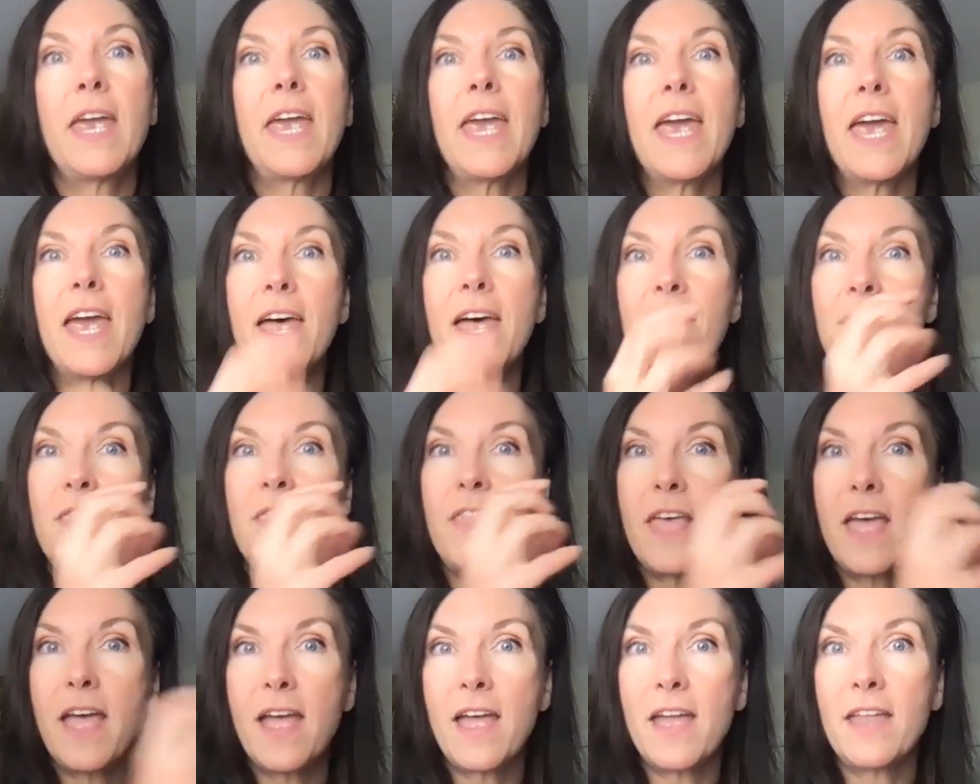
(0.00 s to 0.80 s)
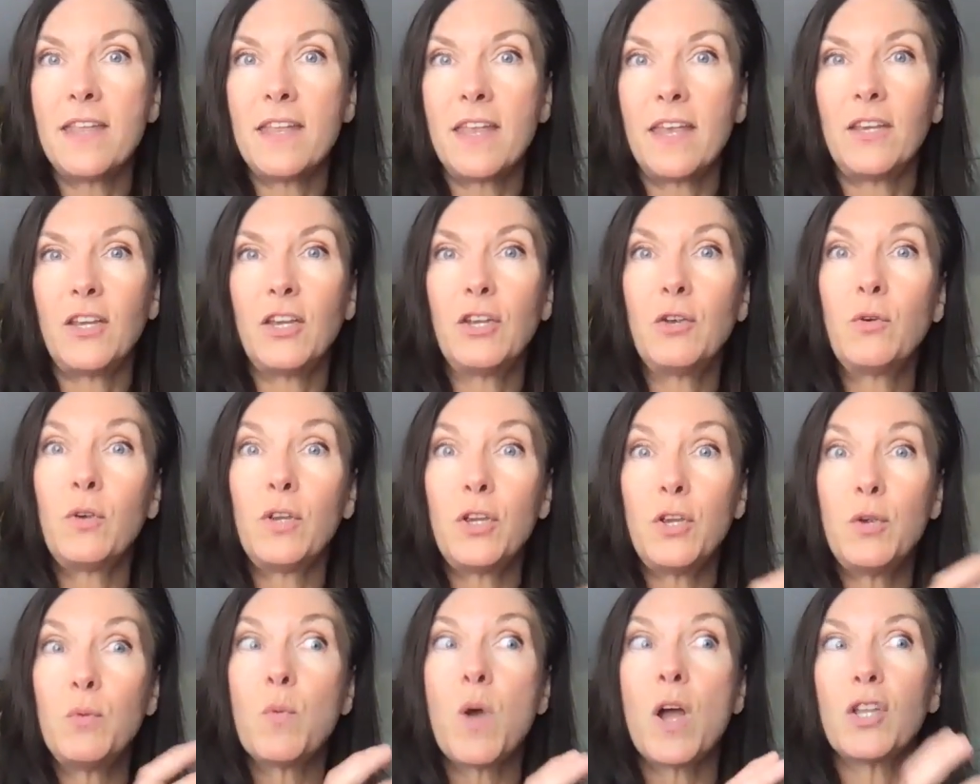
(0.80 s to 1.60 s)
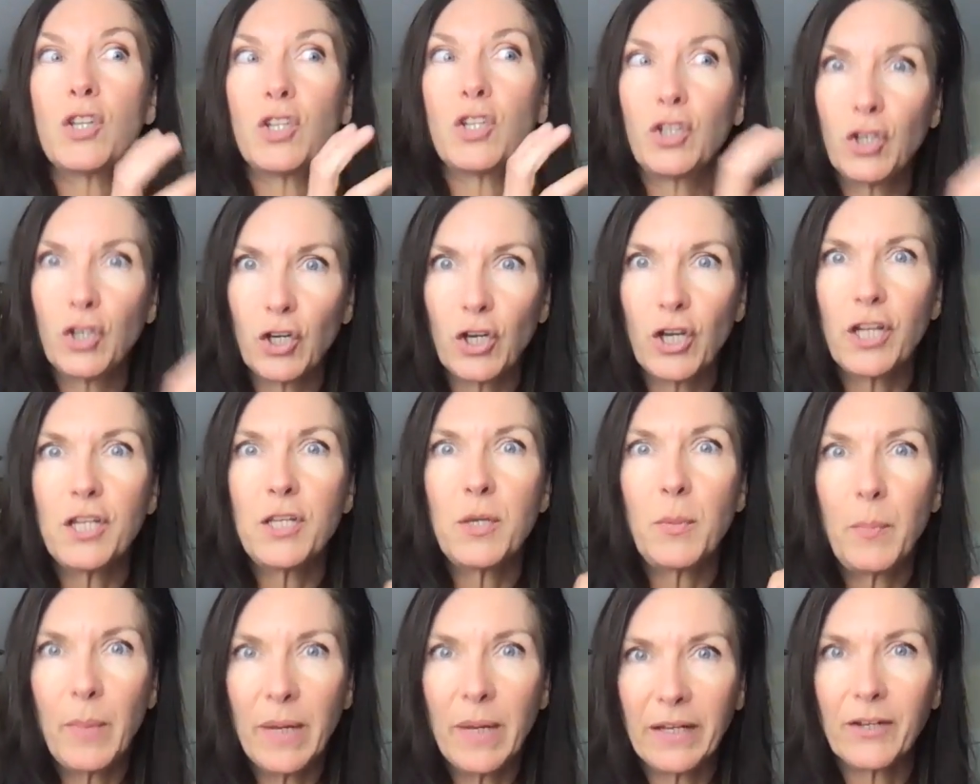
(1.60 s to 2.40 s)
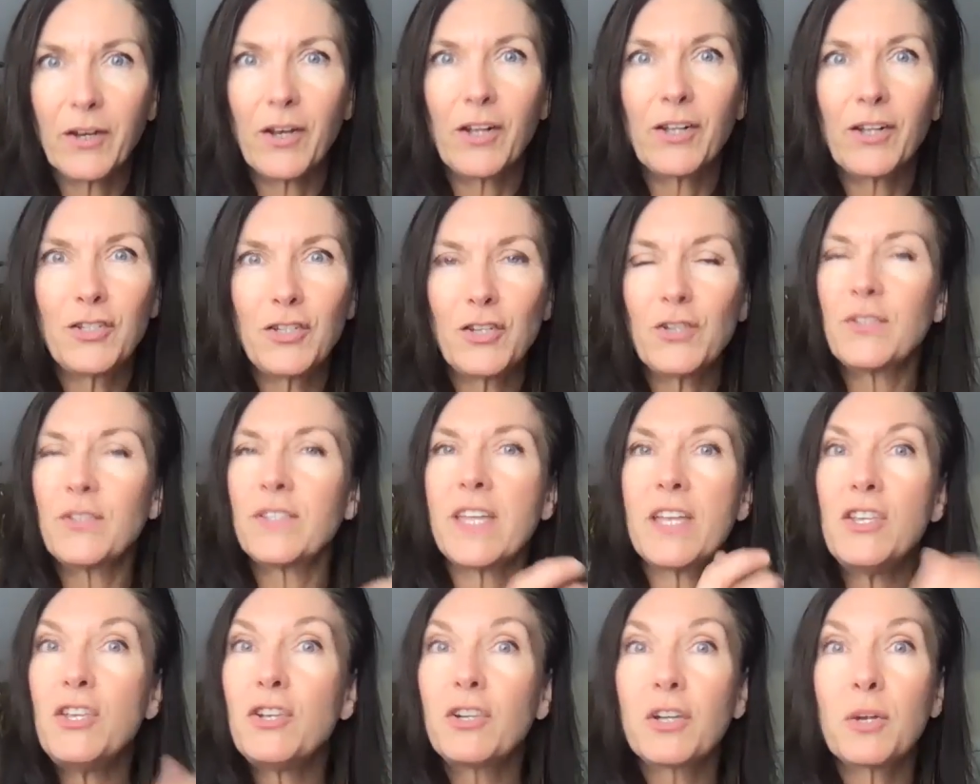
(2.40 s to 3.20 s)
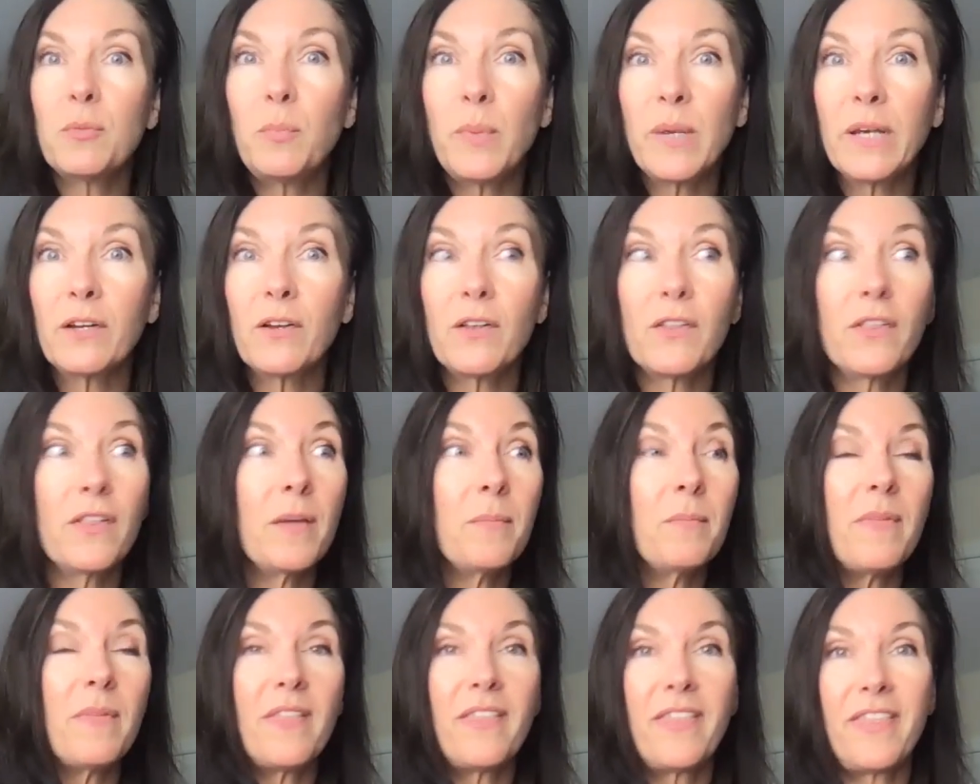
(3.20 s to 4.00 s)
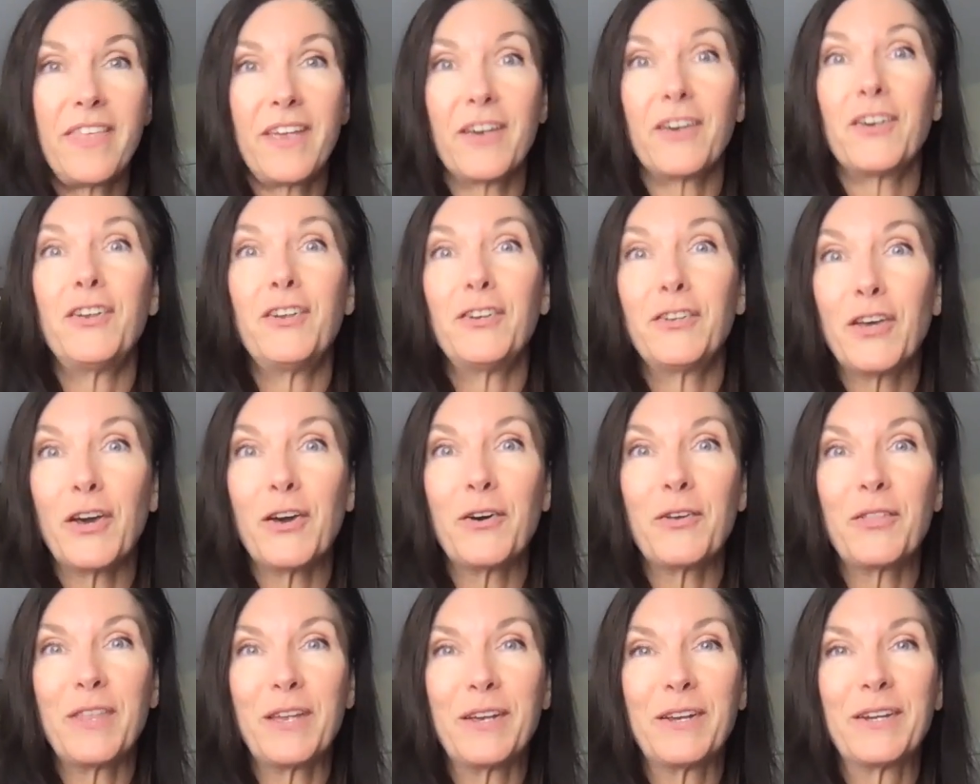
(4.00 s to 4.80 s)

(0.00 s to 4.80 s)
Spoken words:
And then you want good pickle juice, then you can pickle them. There you go.